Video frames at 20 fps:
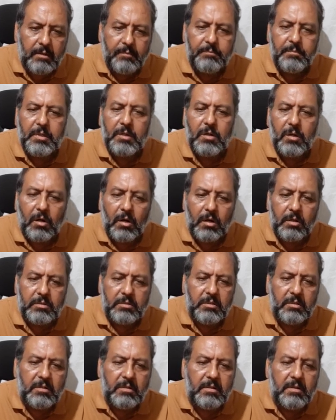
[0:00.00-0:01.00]
Because
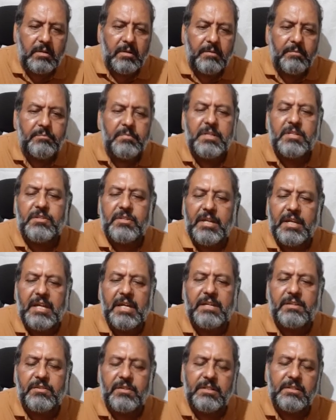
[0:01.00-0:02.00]

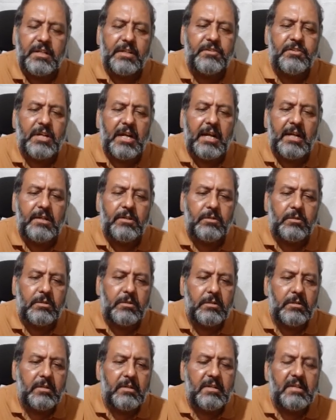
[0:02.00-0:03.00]
mistakes in the childhood
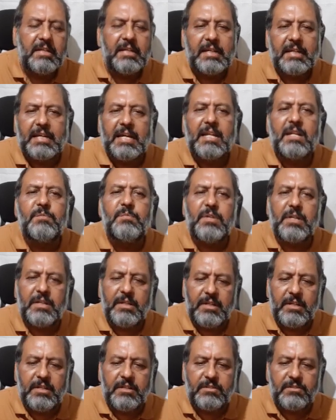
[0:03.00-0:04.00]
can be
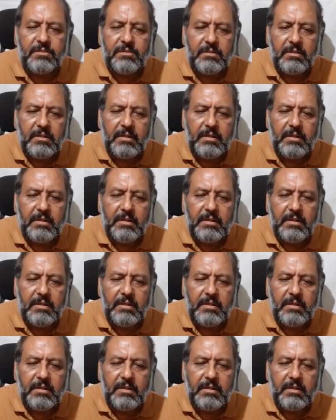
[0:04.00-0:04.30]
erased,